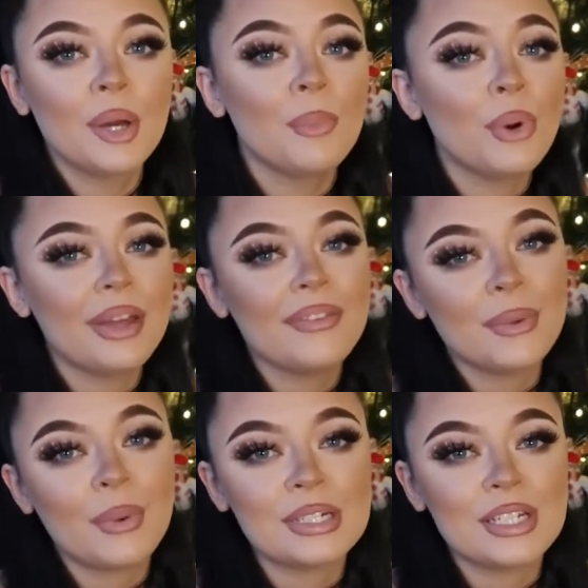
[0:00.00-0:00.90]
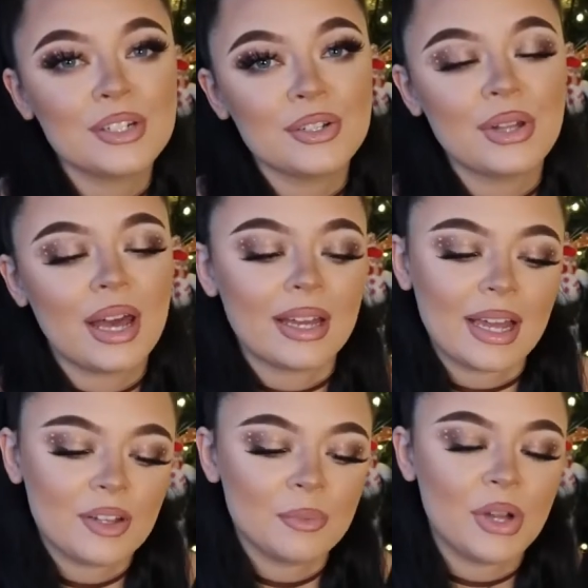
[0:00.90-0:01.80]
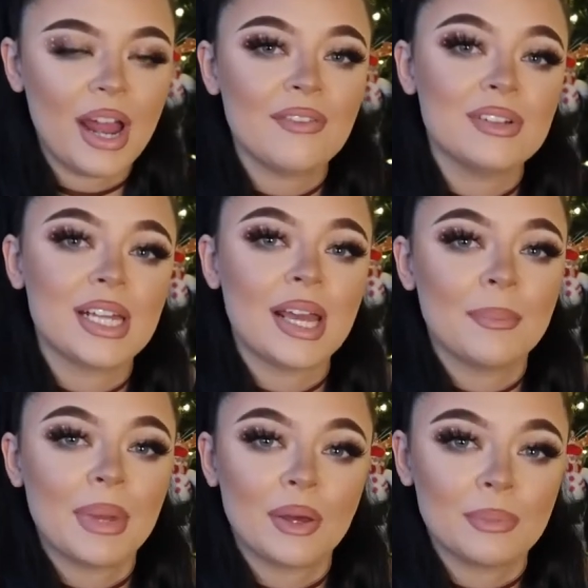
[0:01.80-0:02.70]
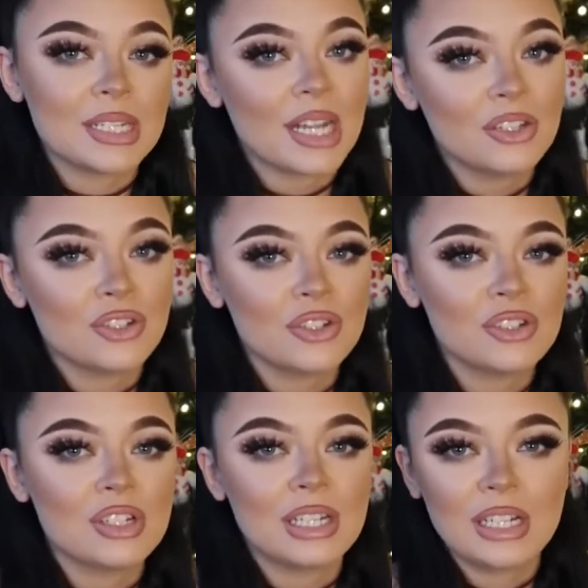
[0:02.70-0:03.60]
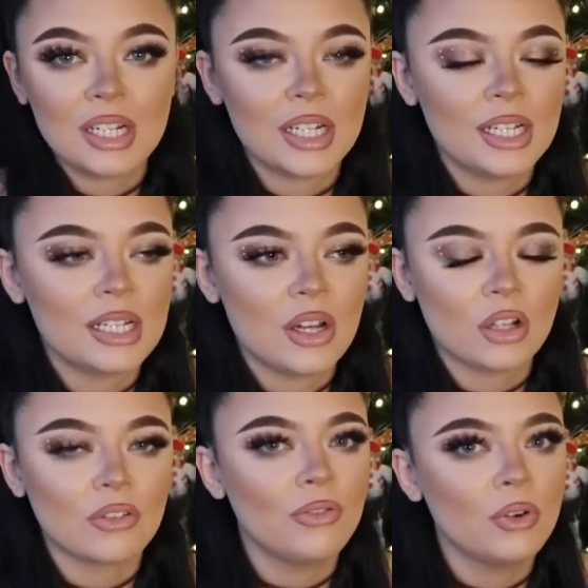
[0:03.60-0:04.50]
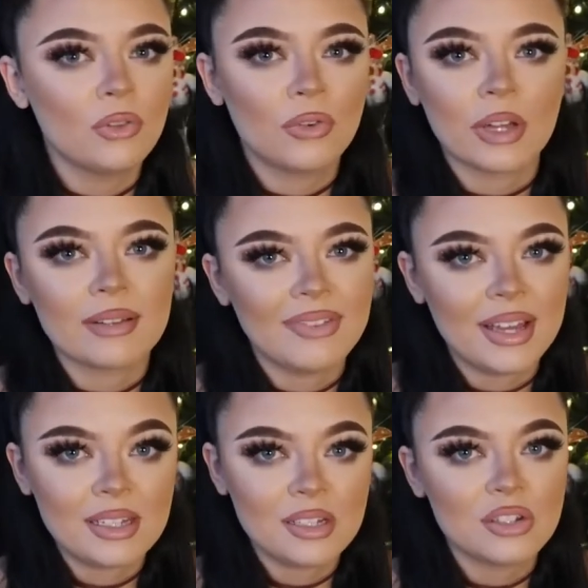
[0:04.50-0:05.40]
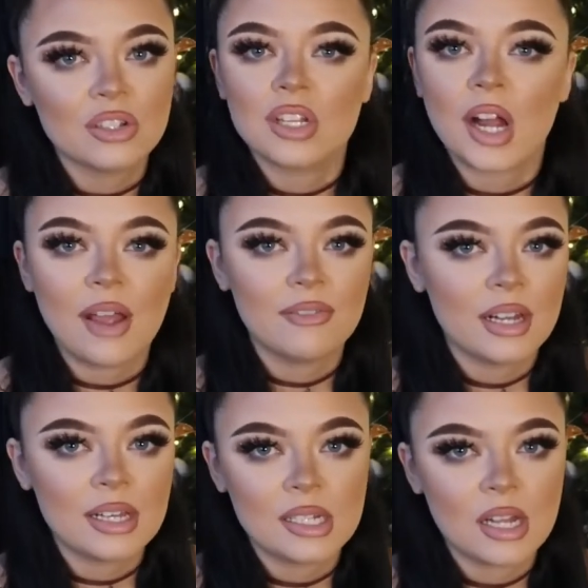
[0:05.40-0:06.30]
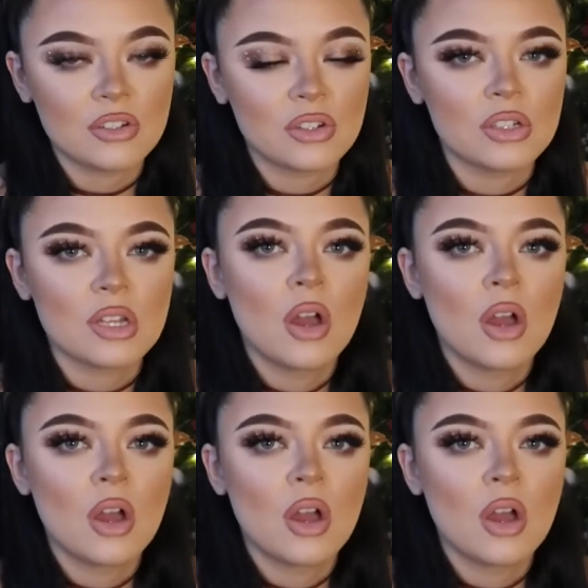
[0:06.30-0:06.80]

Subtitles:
But if you wanted to do that, get them their everyday makeup essentials. Literally not the full fucking face, just their everyday essentials.